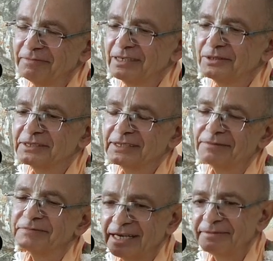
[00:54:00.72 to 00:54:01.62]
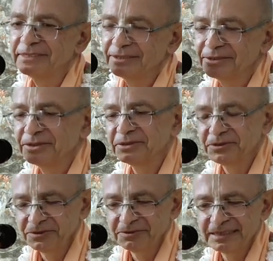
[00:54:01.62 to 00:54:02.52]
Because sometimes, you know,
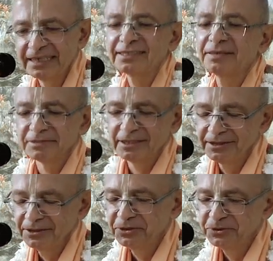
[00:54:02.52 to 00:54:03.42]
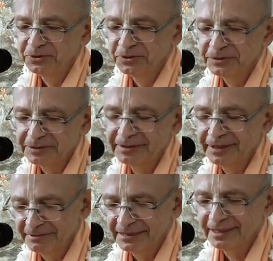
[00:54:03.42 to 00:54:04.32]
to say something new or
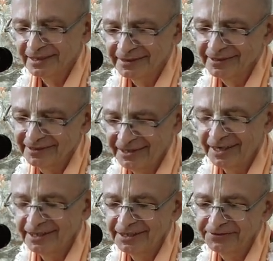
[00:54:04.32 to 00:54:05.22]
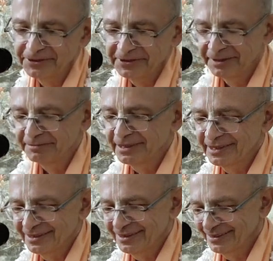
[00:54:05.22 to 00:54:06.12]
something attractive or
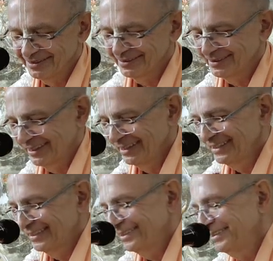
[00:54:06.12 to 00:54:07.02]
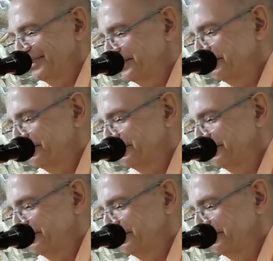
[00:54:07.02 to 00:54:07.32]
something, uh, you know,